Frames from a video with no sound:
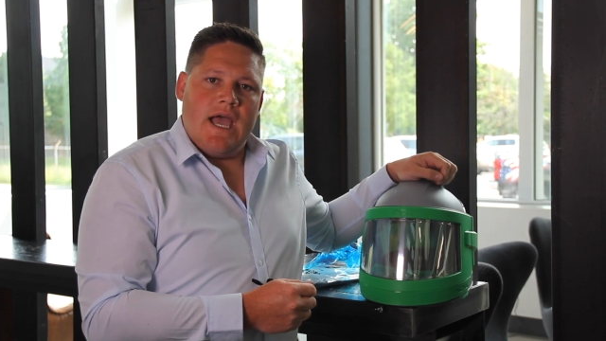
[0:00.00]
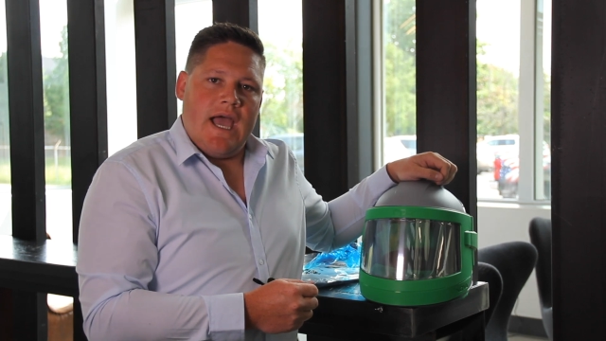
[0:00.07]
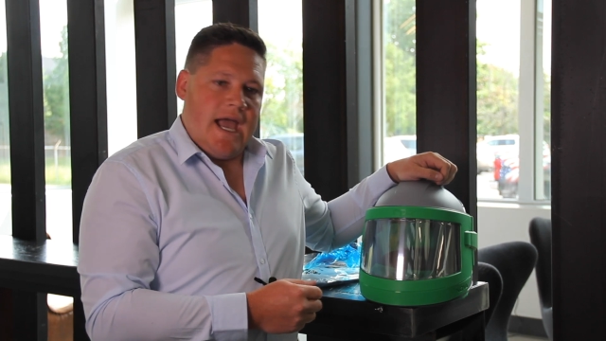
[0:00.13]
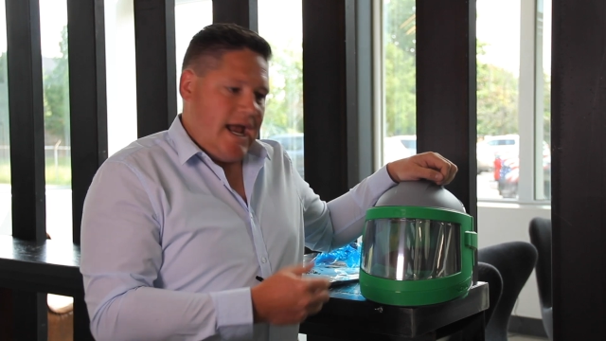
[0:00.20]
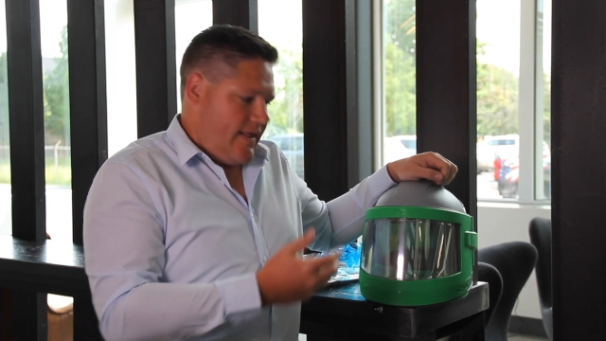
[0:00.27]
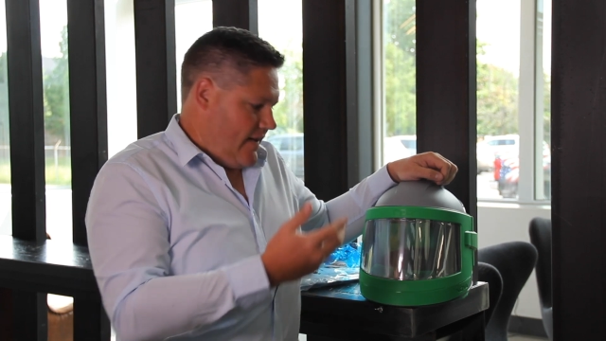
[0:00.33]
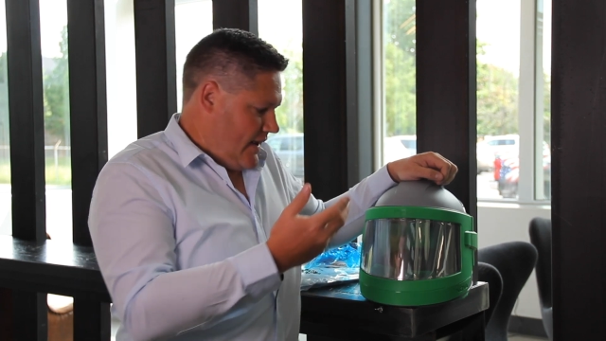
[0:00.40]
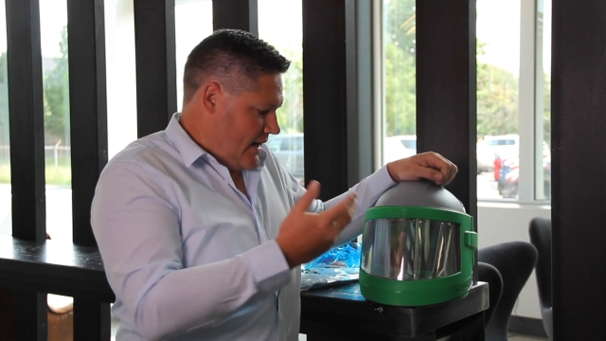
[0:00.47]

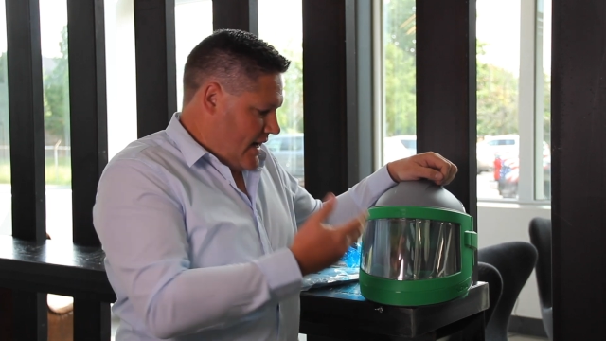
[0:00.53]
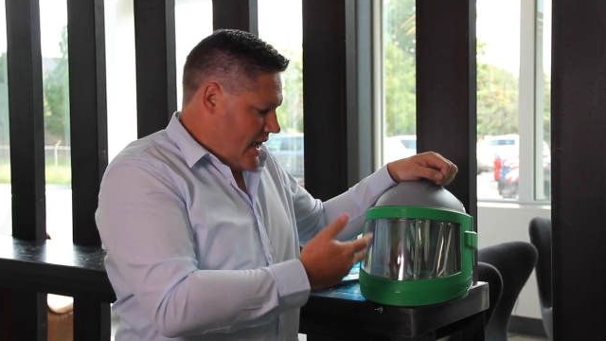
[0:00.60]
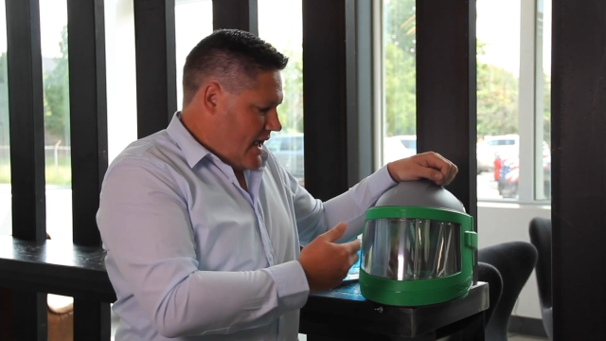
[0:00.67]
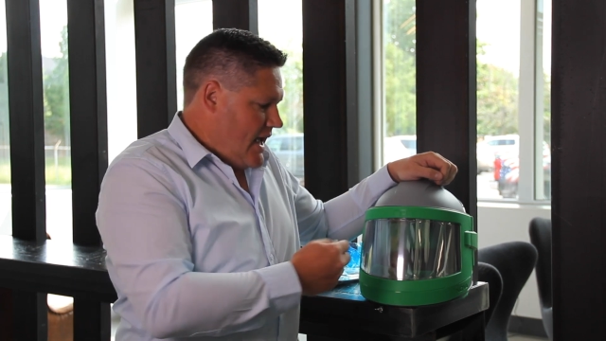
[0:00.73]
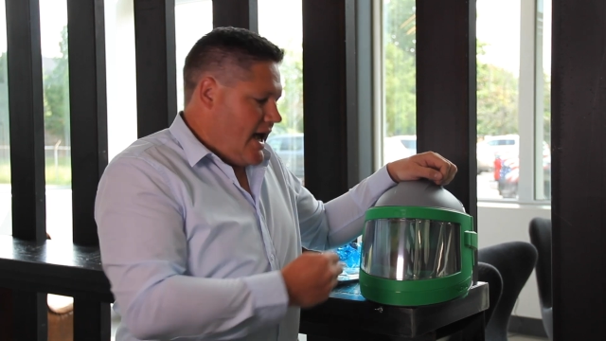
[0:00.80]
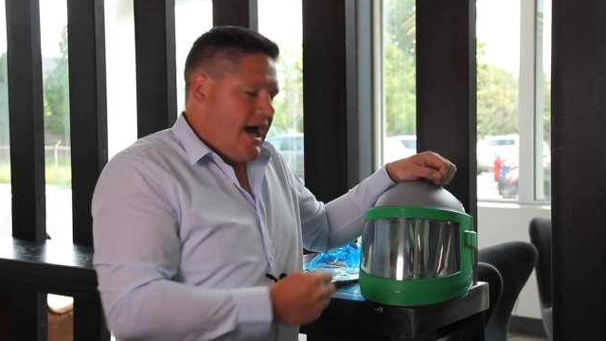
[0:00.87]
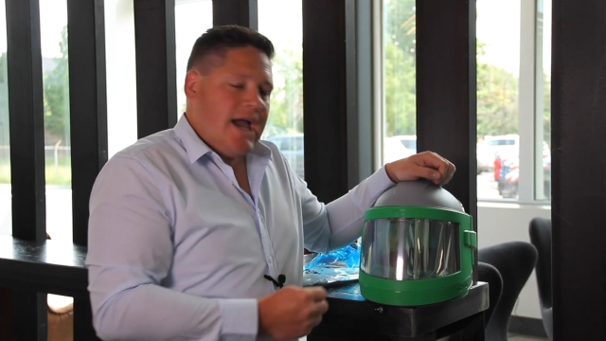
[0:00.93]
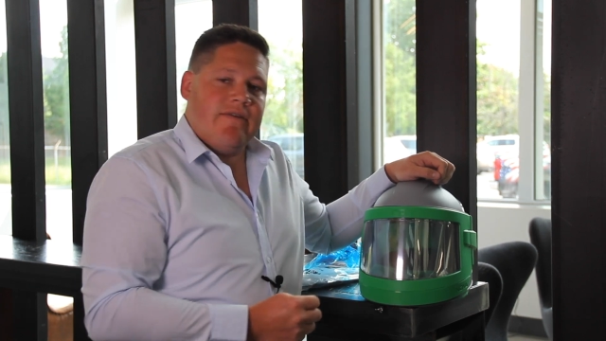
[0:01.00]
and then
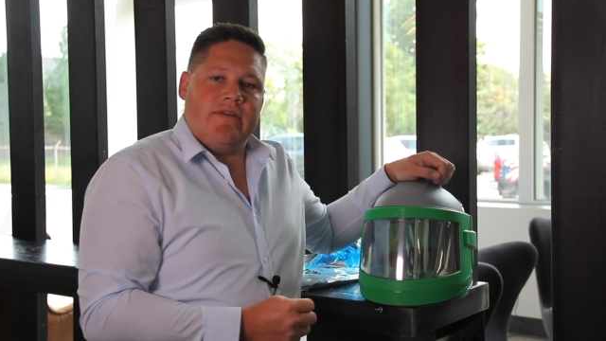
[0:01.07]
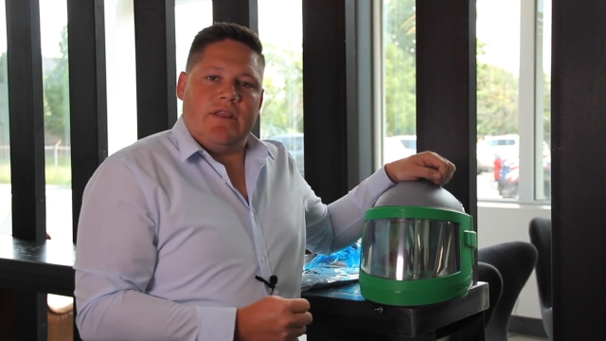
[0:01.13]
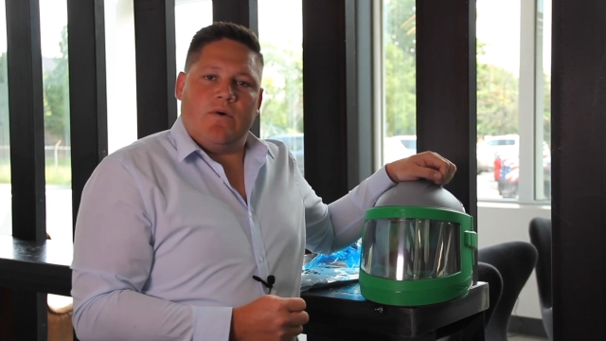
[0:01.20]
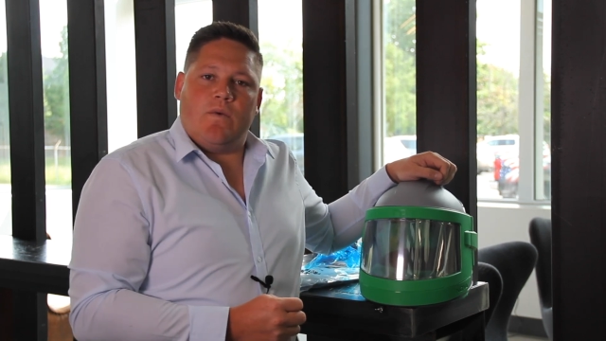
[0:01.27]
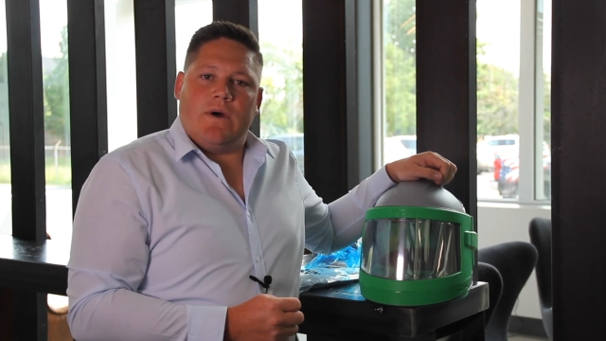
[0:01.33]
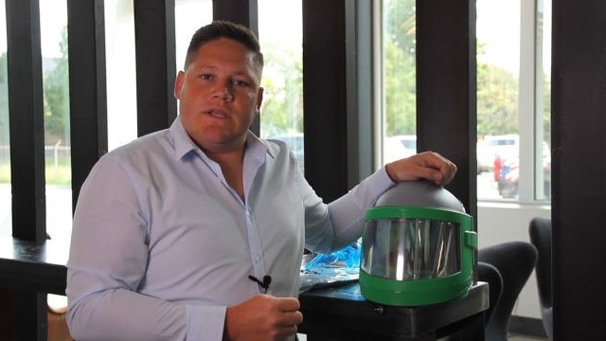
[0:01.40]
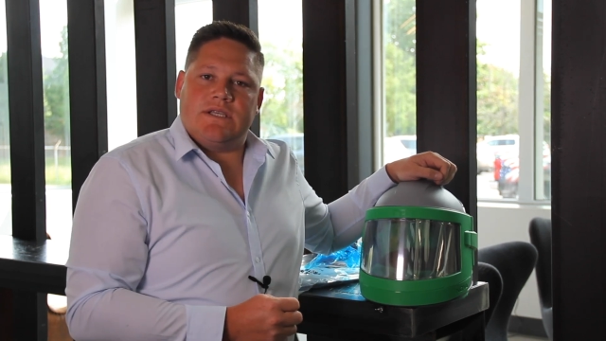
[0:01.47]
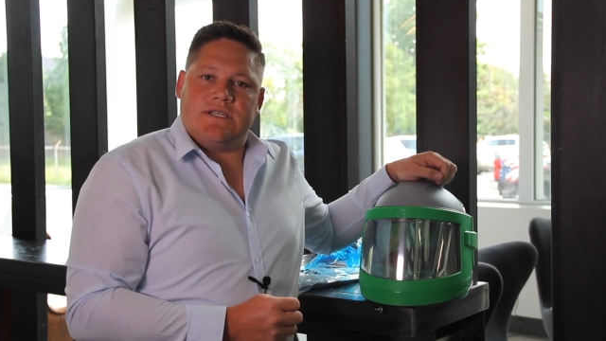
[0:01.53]
having the
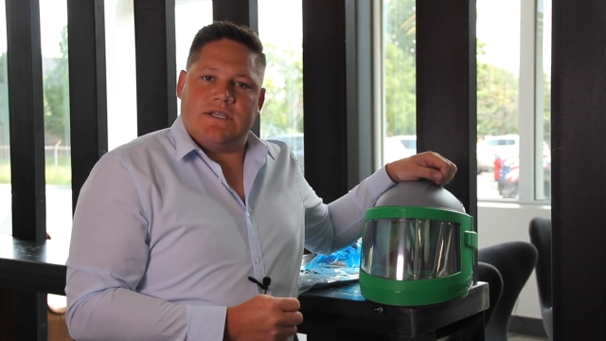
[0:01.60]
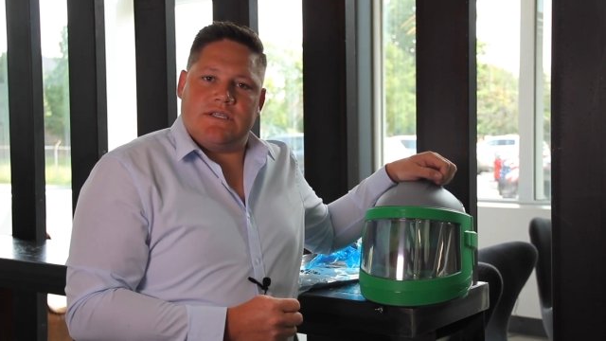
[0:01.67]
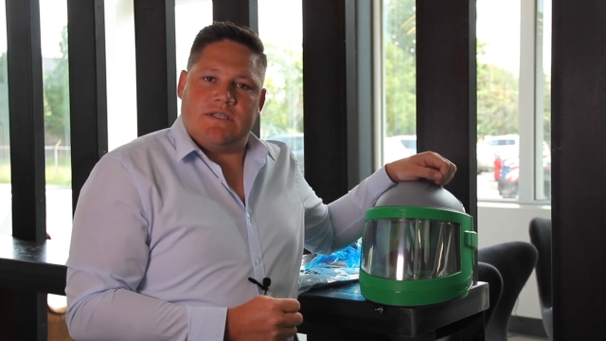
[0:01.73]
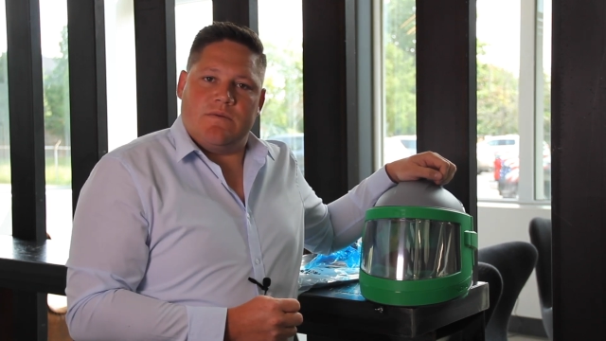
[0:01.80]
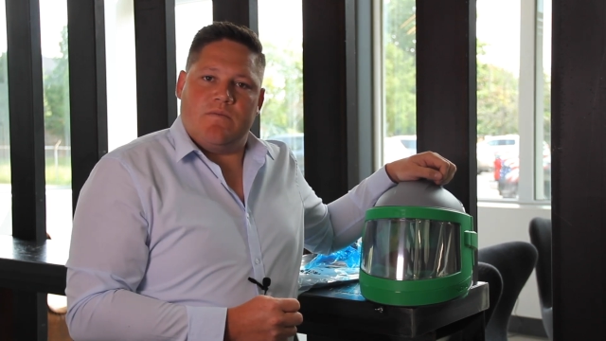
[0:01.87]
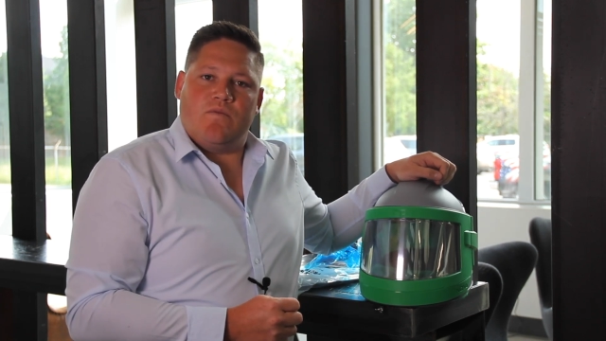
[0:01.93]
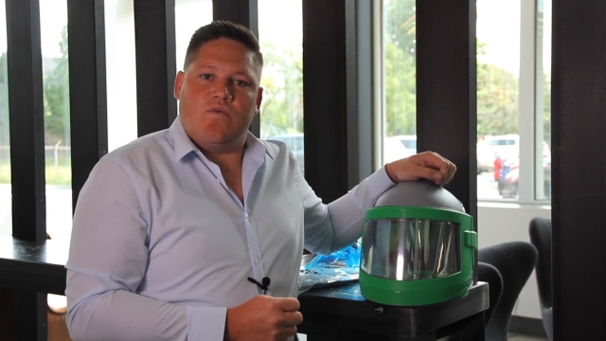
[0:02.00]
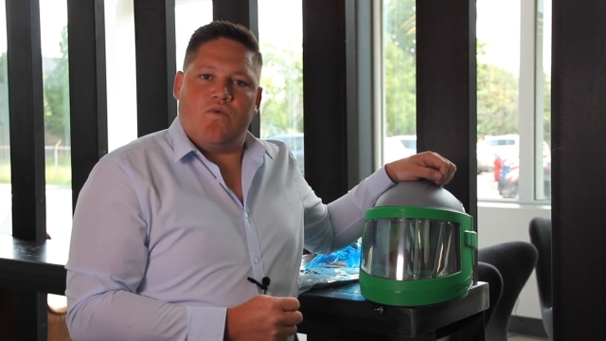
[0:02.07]
one
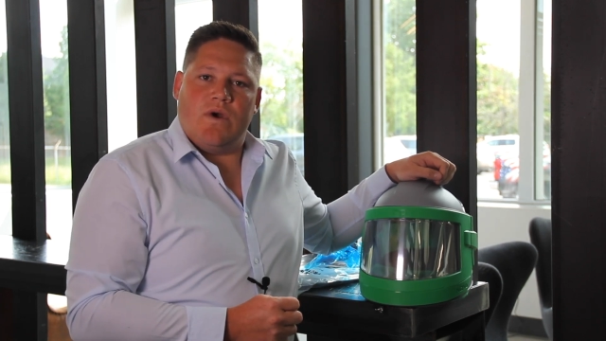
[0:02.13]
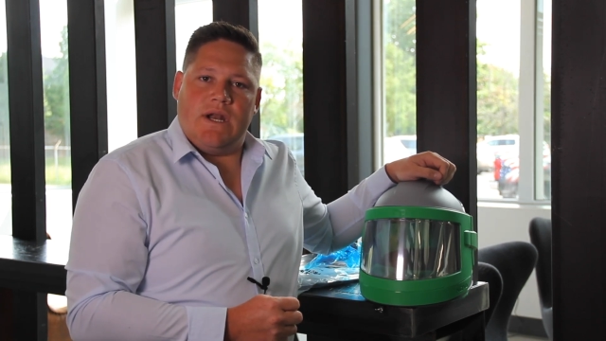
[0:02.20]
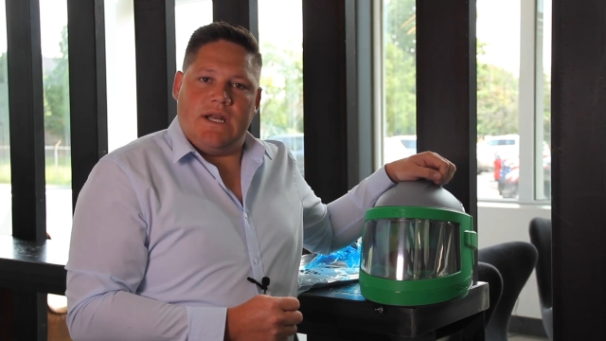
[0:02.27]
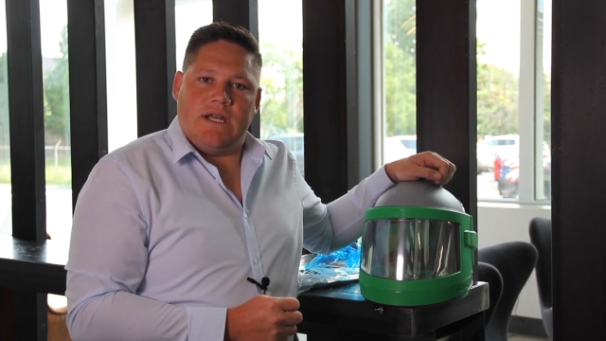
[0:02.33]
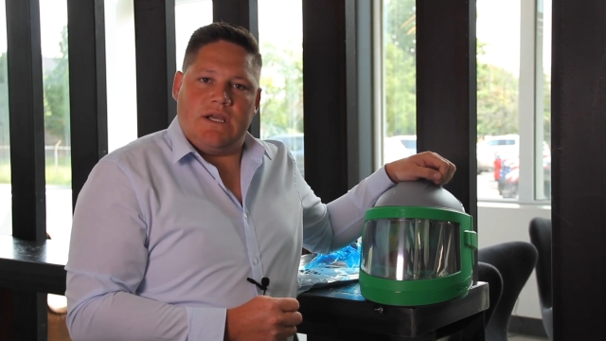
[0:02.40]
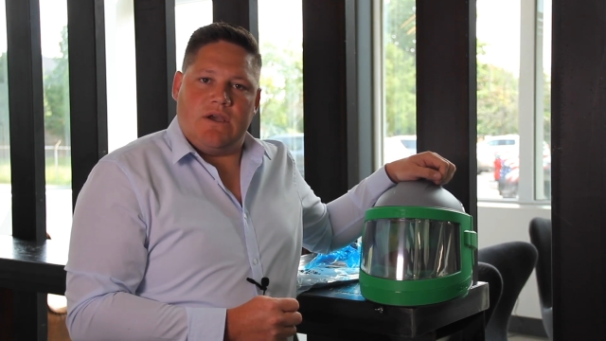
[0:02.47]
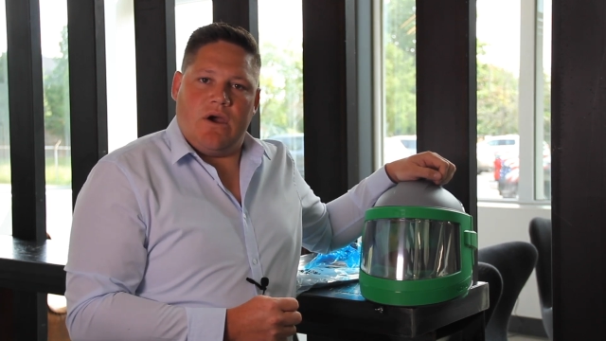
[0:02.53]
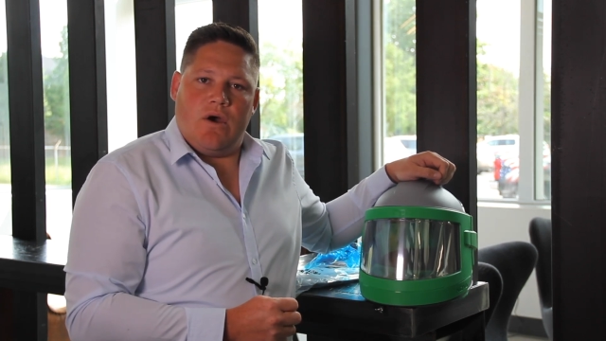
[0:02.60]
system ready
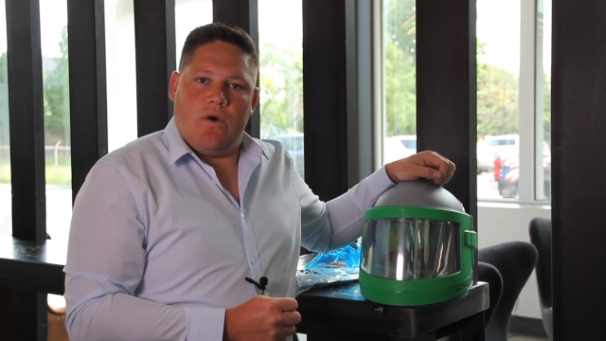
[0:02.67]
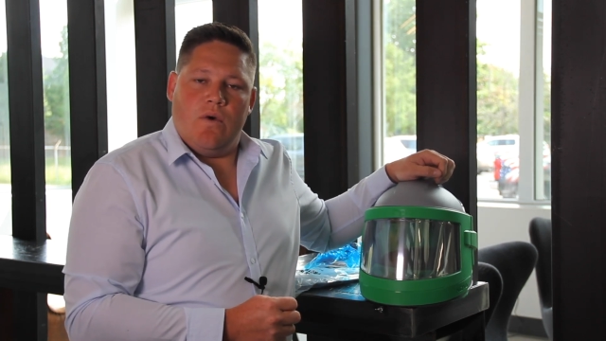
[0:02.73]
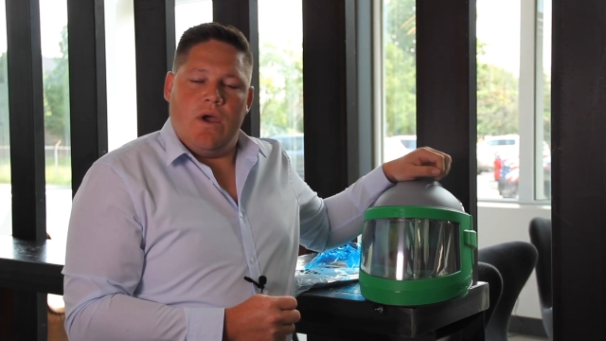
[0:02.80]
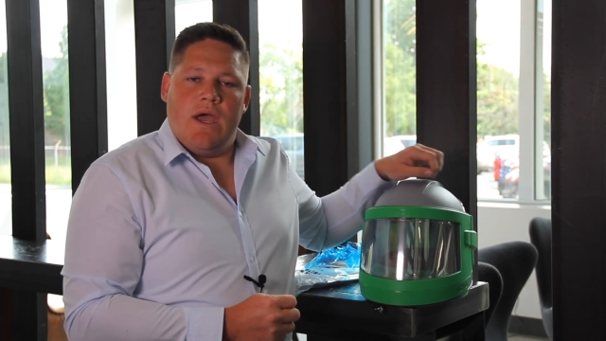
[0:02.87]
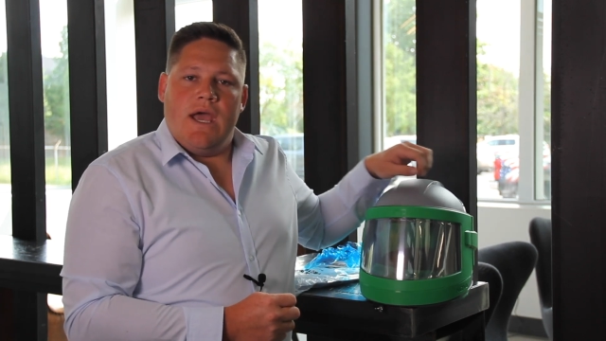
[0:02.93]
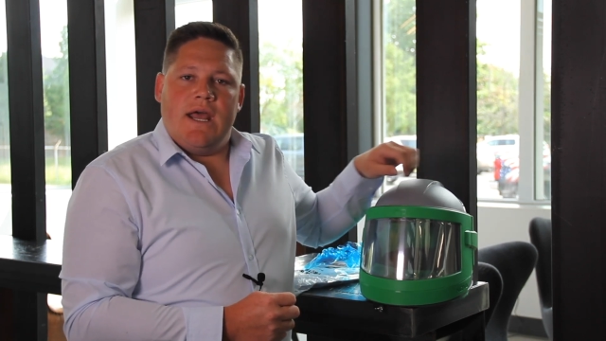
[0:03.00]
to go.